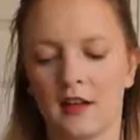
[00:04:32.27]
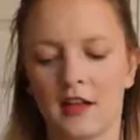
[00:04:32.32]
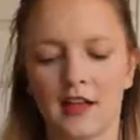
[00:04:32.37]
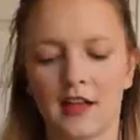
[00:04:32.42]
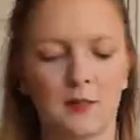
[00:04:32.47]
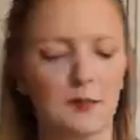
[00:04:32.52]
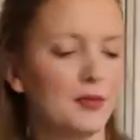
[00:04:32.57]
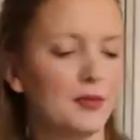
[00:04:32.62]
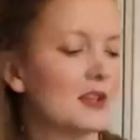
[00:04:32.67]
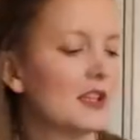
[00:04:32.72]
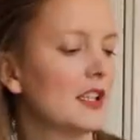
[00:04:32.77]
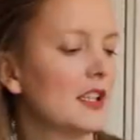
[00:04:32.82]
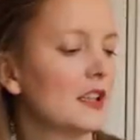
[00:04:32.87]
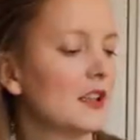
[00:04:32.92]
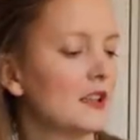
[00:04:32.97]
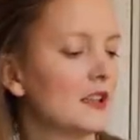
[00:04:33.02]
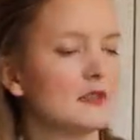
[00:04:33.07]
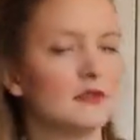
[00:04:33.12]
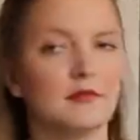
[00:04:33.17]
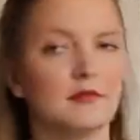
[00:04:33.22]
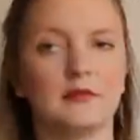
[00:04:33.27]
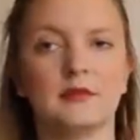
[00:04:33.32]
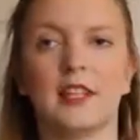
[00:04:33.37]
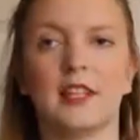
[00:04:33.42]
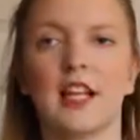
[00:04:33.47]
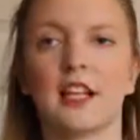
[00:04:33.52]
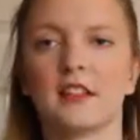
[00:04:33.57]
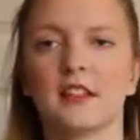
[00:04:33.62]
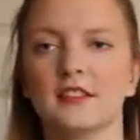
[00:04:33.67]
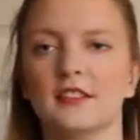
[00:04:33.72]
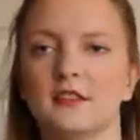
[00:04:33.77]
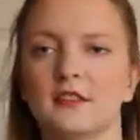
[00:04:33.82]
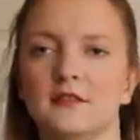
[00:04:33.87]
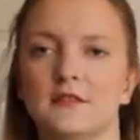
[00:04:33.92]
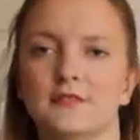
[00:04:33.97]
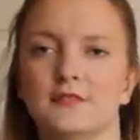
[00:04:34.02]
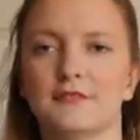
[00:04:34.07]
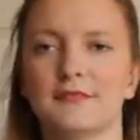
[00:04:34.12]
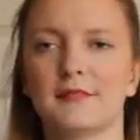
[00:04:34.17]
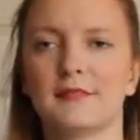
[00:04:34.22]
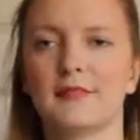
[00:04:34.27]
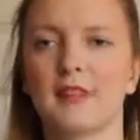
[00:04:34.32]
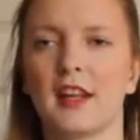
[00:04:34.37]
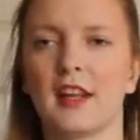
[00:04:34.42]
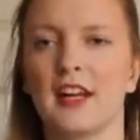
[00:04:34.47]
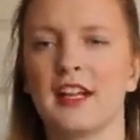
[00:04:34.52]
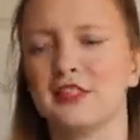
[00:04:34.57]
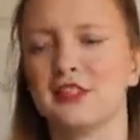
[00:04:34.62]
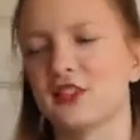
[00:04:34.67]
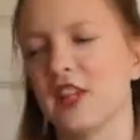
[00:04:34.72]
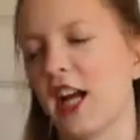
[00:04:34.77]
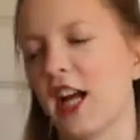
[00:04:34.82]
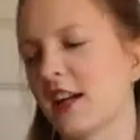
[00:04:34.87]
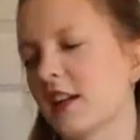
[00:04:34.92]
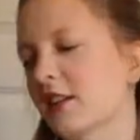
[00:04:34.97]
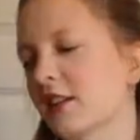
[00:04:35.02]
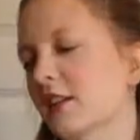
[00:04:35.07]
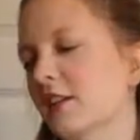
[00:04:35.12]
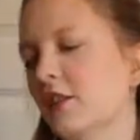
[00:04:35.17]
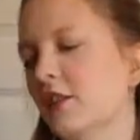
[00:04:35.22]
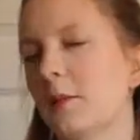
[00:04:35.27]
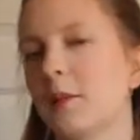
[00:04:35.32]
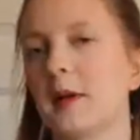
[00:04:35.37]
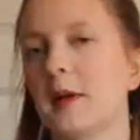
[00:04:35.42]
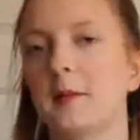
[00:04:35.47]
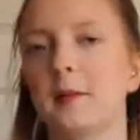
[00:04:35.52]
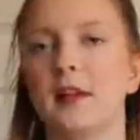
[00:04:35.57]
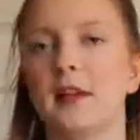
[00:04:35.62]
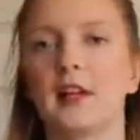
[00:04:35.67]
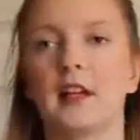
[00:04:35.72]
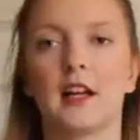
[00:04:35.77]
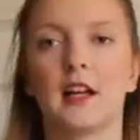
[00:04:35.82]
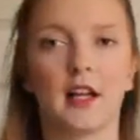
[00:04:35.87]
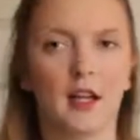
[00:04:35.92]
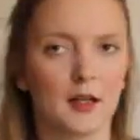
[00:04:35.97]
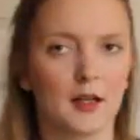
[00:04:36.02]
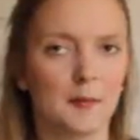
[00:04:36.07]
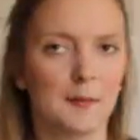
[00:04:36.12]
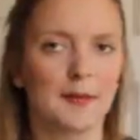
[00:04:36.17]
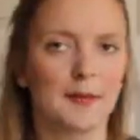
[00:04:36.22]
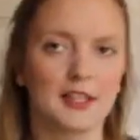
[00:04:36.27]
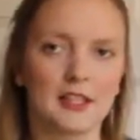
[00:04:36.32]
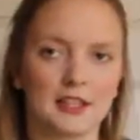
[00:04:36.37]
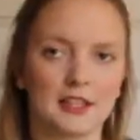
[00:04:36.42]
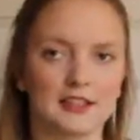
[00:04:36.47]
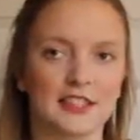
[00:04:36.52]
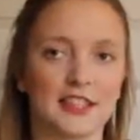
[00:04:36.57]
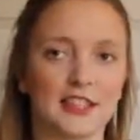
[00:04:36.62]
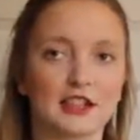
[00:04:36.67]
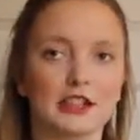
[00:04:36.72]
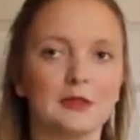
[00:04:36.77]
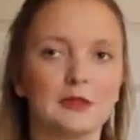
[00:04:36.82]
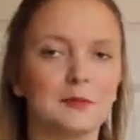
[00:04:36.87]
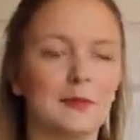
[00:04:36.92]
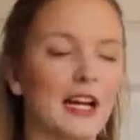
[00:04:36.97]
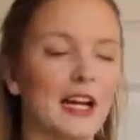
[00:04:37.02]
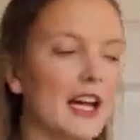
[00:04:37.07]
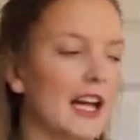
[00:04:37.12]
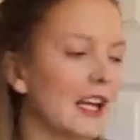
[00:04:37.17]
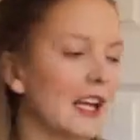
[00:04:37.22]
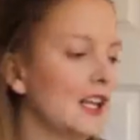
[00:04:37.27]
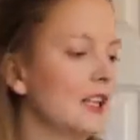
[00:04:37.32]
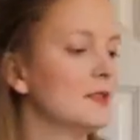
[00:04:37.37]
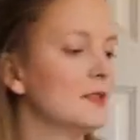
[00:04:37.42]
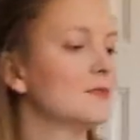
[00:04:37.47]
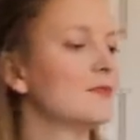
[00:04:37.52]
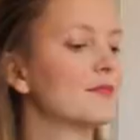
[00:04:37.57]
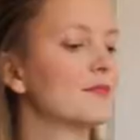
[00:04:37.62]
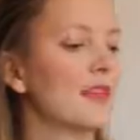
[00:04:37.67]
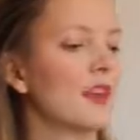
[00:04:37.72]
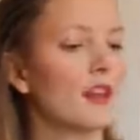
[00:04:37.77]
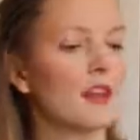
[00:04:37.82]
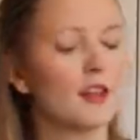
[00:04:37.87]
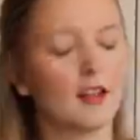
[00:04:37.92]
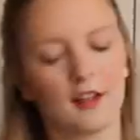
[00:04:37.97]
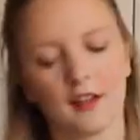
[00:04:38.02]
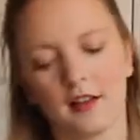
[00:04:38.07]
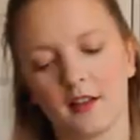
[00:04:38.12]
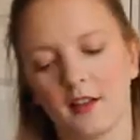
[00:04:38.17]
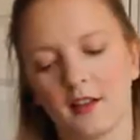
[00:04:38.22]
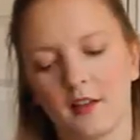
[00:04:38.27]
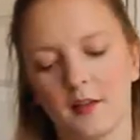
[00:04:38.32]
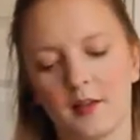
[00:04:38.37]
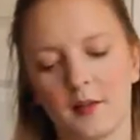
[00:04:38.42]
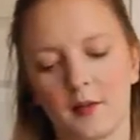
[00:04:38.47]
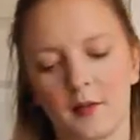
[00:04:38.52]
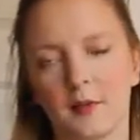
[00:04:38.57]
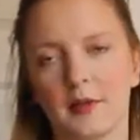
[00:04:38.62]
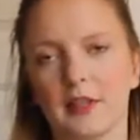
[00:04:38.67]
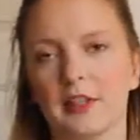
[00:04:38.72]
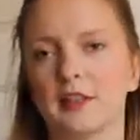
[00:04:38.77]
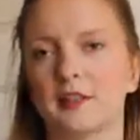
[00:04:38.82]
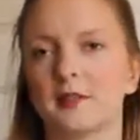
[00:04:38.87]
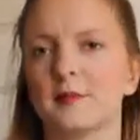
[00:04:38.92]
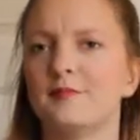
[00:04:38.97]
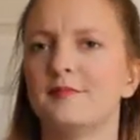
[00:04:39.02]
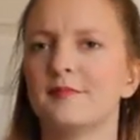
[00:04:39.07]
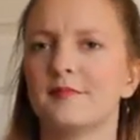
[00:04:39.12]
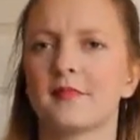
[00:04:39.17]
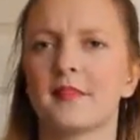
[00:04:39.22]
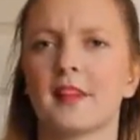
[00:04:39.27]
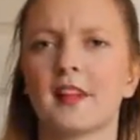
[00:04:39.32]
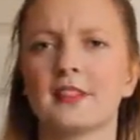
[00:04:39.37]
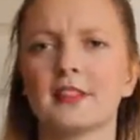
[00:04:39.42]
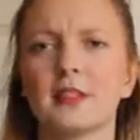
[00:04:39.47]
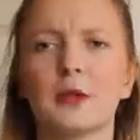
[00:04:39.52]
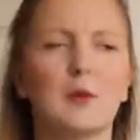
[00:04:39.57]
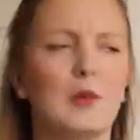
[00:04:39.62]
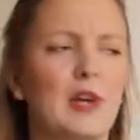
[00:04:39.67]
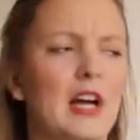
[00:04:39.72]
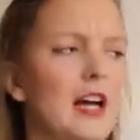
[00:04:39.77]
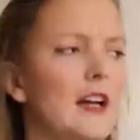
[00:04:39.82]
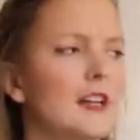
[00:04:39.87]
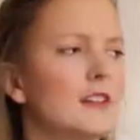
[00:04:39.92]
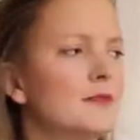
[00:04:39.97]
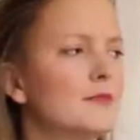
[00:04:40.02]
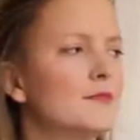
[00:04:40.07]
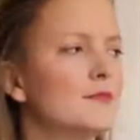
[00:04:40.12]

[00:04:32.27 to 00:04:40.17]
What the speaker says: I can put it on like a jacket or maybe like my satchel bag, but somewhere.